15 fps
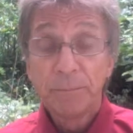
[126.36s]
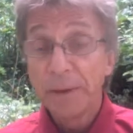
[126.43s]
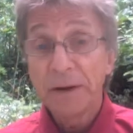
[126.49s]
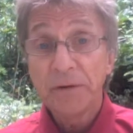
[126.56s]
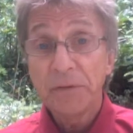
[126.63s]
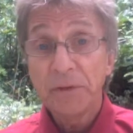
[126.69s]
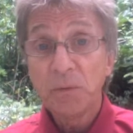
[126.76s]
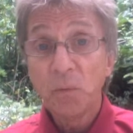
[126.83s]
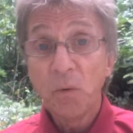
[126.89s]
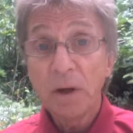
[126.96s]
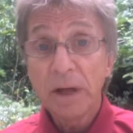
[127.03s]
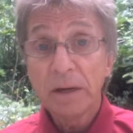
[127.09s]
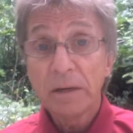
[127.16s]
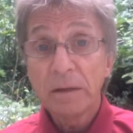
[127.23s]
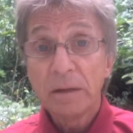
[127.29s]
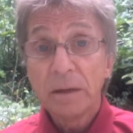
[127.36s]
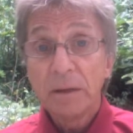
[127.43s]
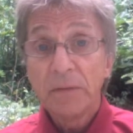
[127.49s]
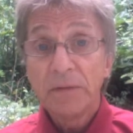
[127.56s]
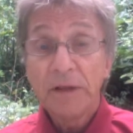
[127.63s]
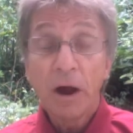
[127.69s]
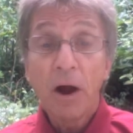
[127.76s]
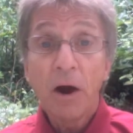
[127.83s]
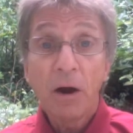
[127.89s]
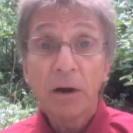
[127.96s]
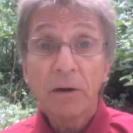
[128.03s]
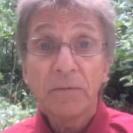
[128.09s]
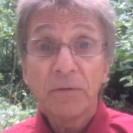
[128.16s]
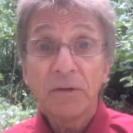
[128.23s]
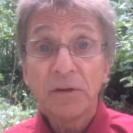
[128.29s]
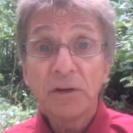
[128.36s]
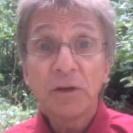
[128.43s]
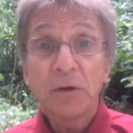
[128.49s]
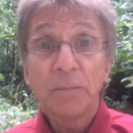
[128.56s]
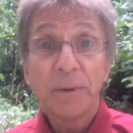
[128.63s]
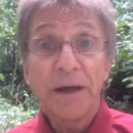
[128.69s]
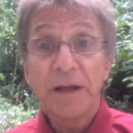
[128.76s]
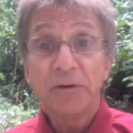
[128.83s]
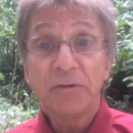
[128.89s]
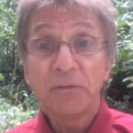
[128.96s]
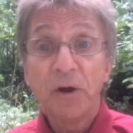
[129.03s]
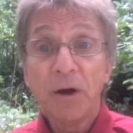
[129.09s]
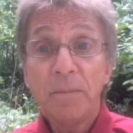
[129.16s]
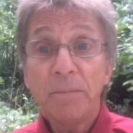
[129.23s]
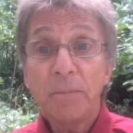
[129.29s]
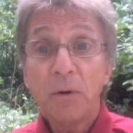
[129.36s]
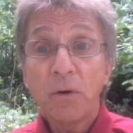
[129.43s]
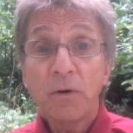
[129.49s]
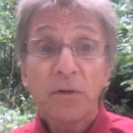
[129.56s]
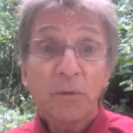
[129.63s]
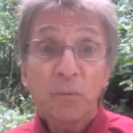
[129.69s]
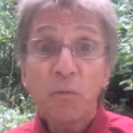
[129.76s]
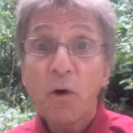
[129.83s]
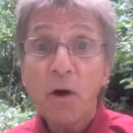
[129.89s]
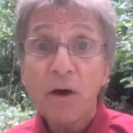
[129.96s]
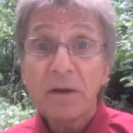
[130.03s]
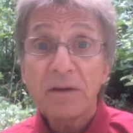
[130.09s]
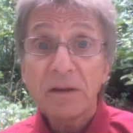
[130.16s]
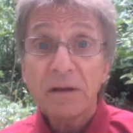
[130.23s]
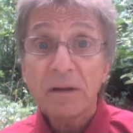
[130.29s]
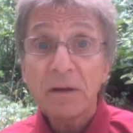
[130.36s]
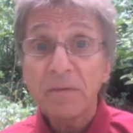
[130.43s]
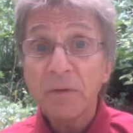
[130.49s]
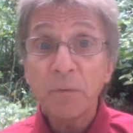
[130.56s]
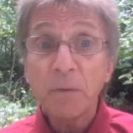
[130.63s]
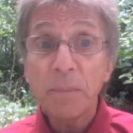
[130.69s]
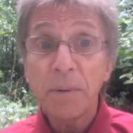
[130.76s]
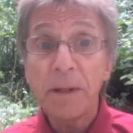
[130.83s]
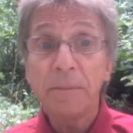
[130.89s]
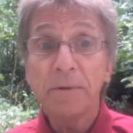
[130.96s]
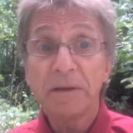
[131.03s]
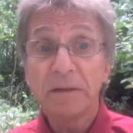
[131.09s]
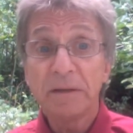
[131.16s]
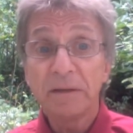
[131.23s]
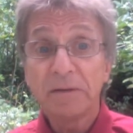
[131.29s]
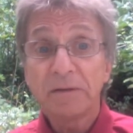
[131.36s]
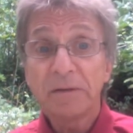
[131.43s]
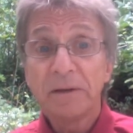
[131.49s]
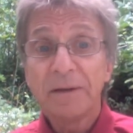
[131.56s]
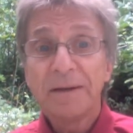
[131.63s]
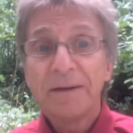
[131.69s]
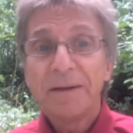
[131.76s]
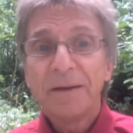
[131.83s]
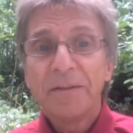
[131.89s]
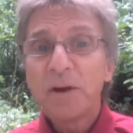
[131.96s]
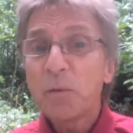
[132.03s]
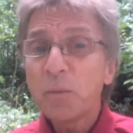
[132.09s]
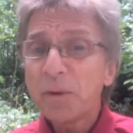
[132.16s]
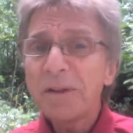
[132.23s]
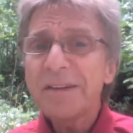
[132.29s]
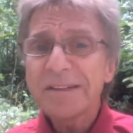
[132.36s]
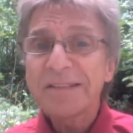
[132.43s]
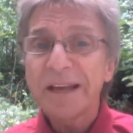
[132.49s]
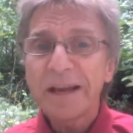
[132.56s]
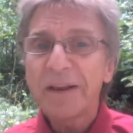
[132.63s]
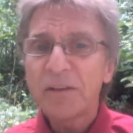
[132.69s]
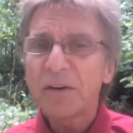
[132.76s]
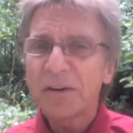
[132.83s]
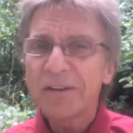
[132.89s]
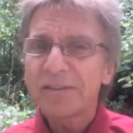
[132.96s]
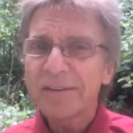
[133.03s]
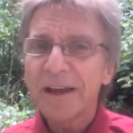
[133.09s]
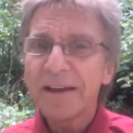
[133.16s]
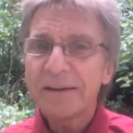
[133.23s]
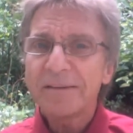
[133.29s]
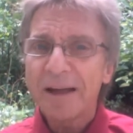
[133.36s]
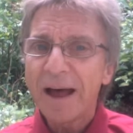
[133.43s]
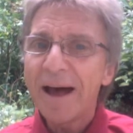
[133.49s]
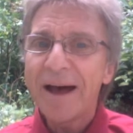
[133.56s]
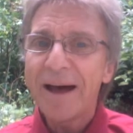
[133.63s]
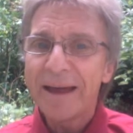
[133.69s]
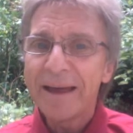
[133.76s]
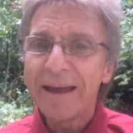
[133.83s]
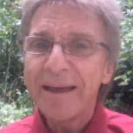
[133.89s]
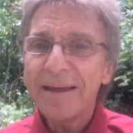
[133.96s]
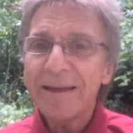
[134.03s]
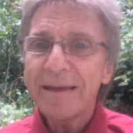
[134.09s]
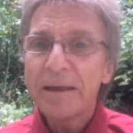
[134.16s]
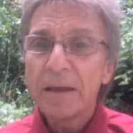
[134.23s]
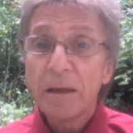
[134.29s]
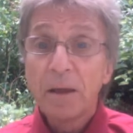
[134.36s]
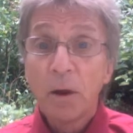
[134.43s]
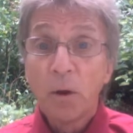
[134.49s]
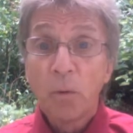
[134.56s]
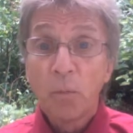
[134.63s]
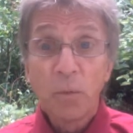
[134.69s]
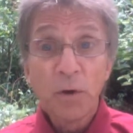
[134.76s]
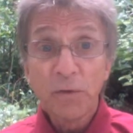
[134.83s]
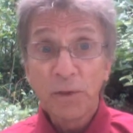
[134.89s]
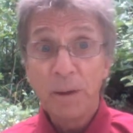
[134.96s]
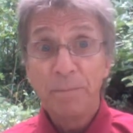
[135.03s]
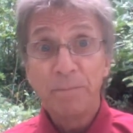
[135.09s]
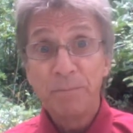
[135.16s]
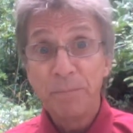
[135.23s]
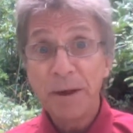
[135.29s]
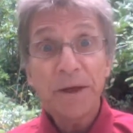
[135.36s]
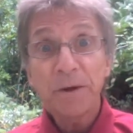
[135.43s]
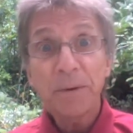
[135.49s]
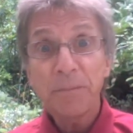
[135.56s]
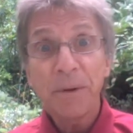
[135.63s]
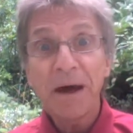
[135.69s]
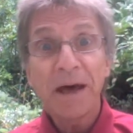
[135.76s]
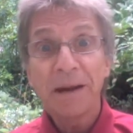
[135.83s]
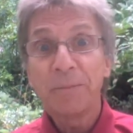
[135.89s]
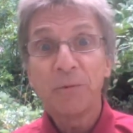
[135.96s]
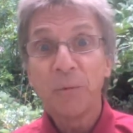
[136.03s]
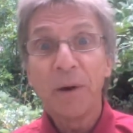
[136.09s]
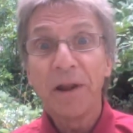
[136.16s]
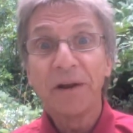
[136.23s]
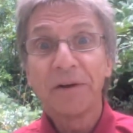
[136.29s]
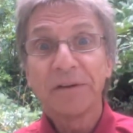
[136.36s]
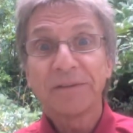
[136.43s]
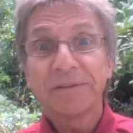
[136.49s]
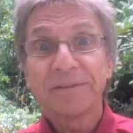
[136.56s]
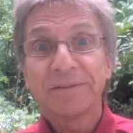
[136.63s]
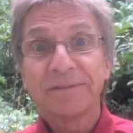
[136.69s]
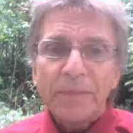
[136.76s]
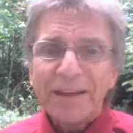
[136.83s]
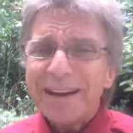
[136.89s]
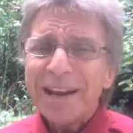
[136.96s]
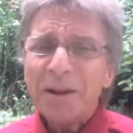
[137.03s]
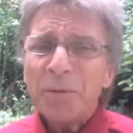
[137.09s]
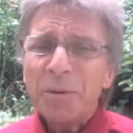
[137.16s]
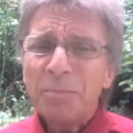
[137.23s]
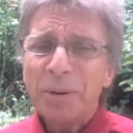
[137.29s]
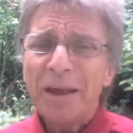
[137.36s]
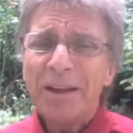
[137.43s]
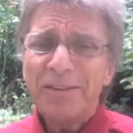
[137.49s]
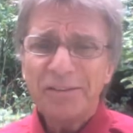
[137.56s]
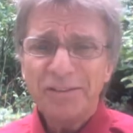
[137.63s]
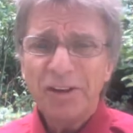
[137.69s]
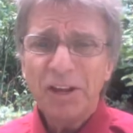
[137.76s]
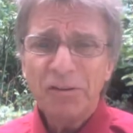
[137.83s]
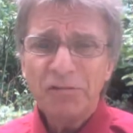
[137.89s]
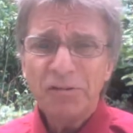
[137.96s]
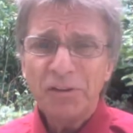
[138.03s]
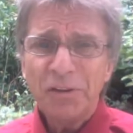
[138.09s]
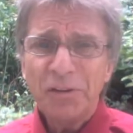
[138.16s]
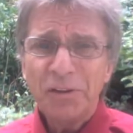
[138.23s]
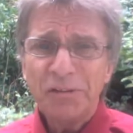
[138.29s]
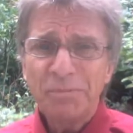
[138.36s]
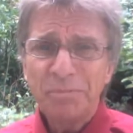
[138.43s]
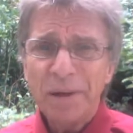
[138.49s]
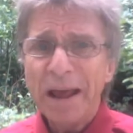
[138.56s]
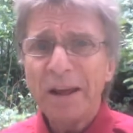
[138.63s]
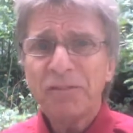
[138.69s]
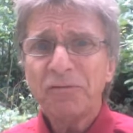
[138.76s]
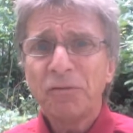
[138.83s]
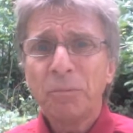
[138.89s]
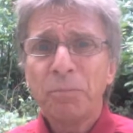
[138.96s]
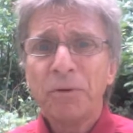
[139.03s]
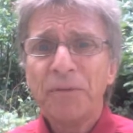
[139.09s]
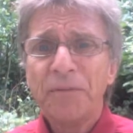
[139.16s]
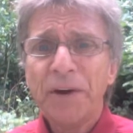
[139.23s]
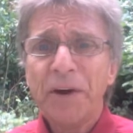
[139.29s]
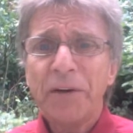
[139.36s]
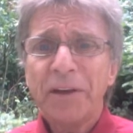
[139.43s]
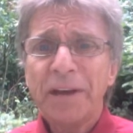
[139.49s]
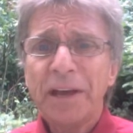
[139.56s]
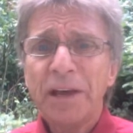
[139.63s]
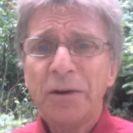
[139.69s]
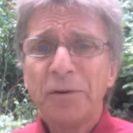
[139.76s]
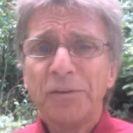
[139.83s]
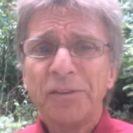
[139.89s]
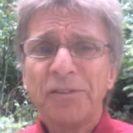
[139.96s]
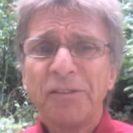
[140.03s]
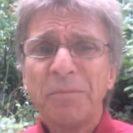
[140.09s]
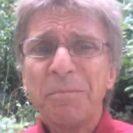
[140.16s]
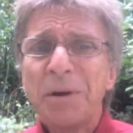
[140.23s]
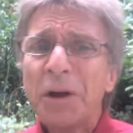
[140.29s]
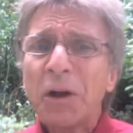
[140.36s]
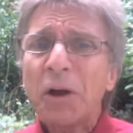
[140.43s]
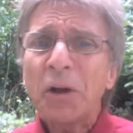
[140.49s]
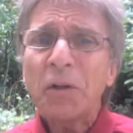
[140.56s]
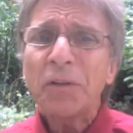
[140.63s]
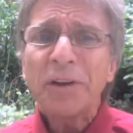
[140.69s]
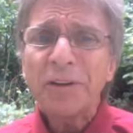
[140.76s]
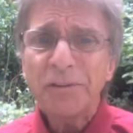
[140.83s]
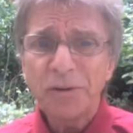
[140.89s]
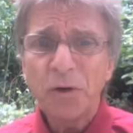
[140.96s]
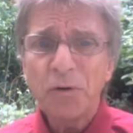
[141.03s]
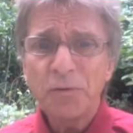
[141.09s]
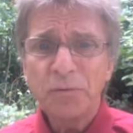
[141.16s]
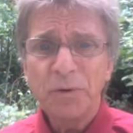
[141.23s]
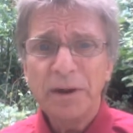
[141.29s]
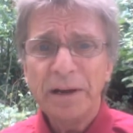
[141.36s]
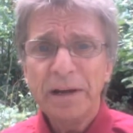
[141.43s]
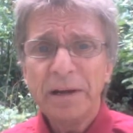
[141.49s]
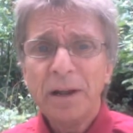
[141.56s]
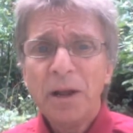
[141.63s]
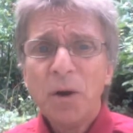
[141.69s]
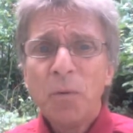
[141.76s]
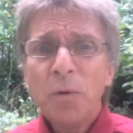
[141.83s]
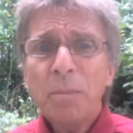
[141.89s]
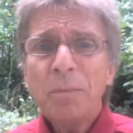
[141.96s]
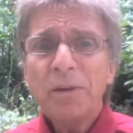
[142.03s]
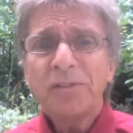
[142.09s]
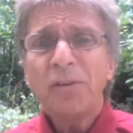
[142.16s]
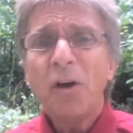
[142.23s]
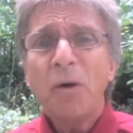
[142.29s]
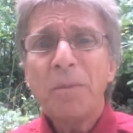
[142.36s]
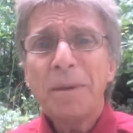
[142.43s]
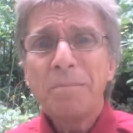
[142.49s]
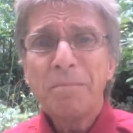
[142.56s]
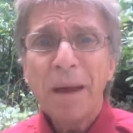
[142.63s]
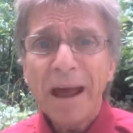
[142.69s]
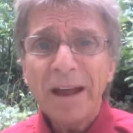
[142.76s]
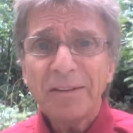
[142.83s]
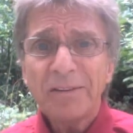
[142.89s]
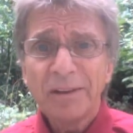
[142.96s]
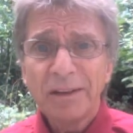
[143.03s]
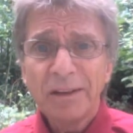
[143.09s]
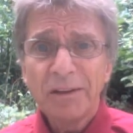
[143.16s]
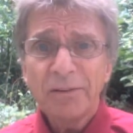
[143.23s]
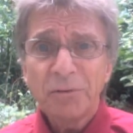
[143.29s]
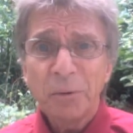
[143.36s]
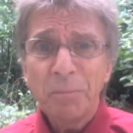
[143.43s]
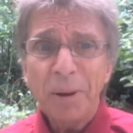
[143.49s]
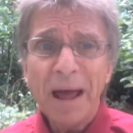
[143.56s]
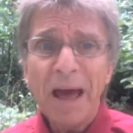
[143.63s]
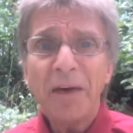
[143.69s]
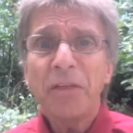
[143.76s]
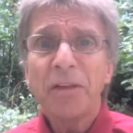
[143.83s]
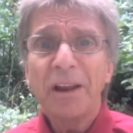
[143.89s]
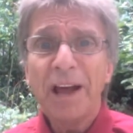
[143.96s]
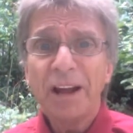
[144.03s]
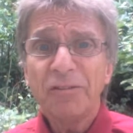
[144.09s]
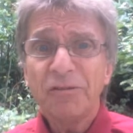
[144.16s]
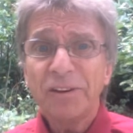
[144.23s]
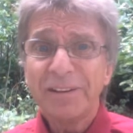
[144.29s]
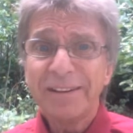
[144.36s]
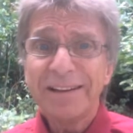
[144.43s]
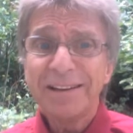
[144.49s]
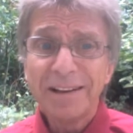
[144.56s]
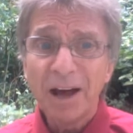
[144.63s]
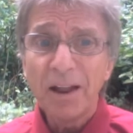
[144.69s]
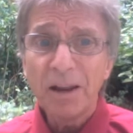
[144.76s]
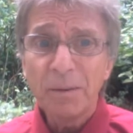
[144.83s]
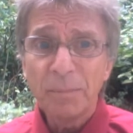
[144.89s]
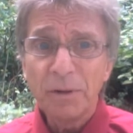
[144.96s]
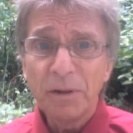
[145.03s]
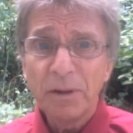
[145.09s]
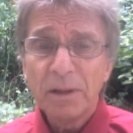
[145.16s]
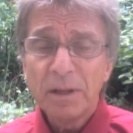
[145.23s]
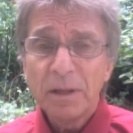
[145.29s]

Better than what? The art of the deal by Trump or the raw deal of the Republicans? They're really setting their sights high, eh? We're the better bottom dwellers. That anyone pays attention to these master prevaricators is a miracle in its own right. We must all be masochists or pathologically gullible.